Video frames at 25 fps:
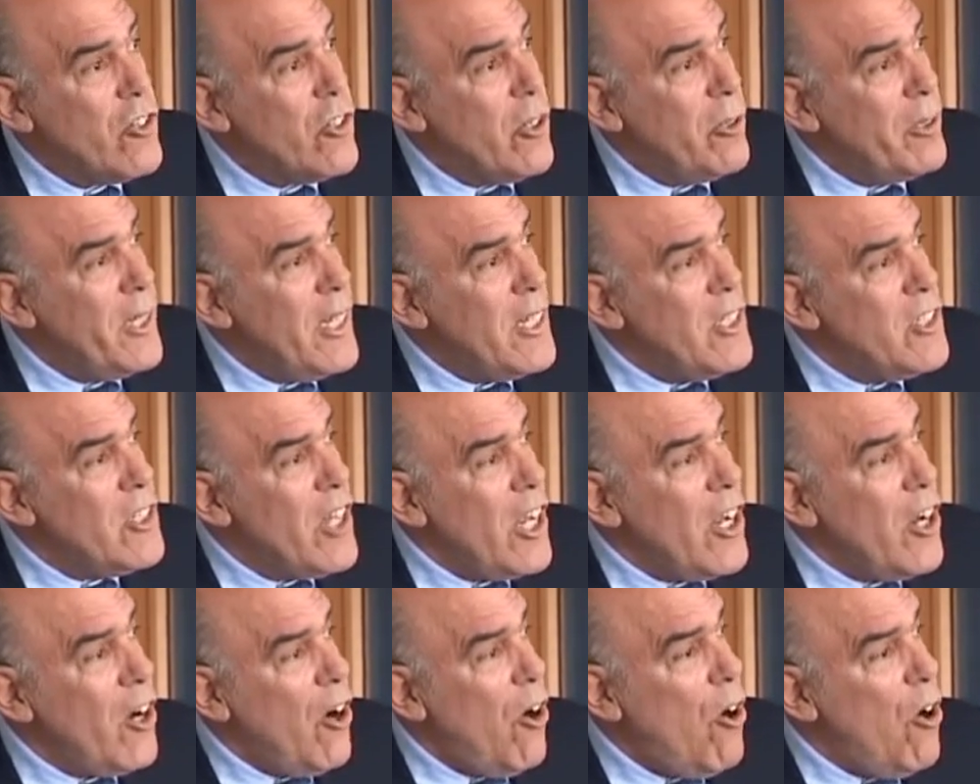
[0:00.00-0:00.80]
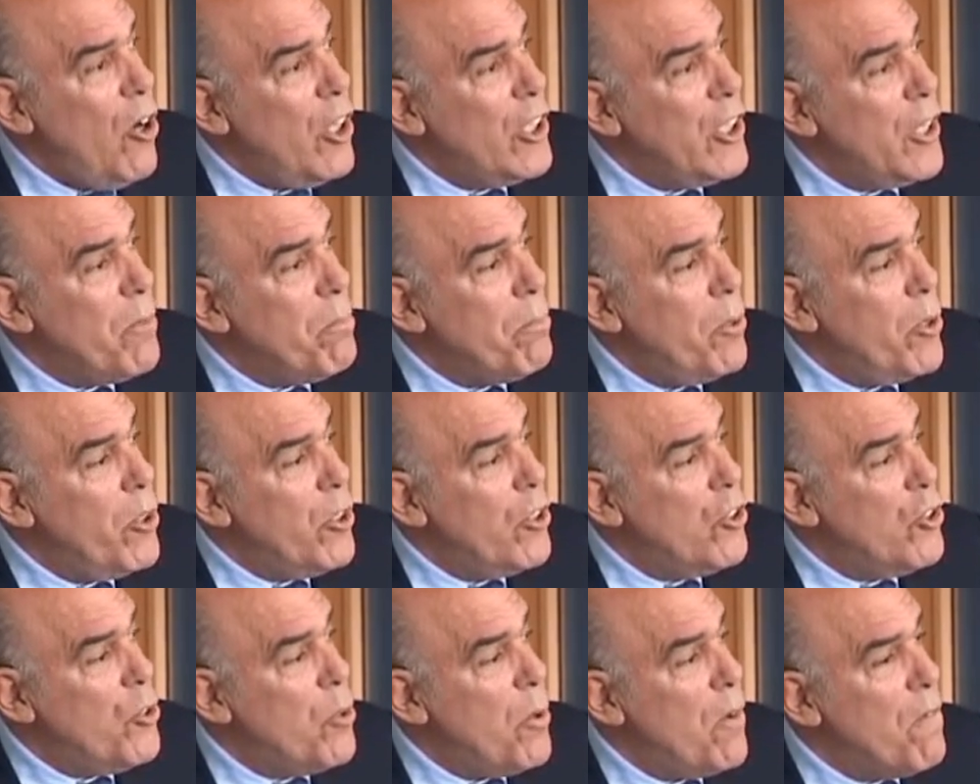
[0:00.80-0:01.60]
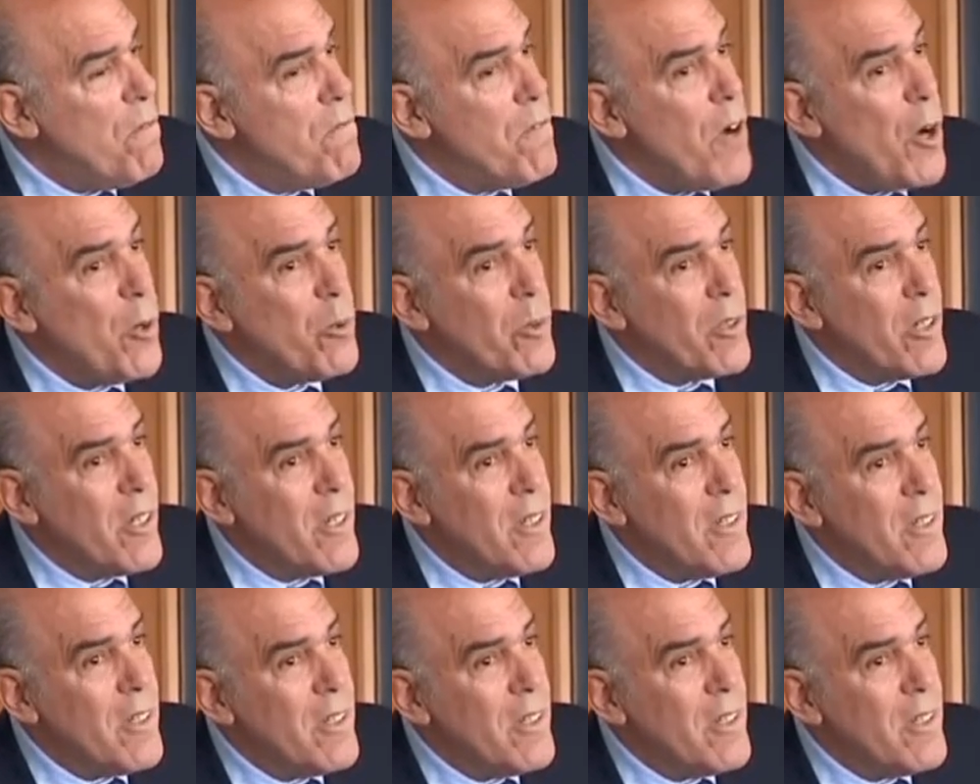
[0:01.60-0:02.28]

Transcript: so let's say Carly put it to a vote.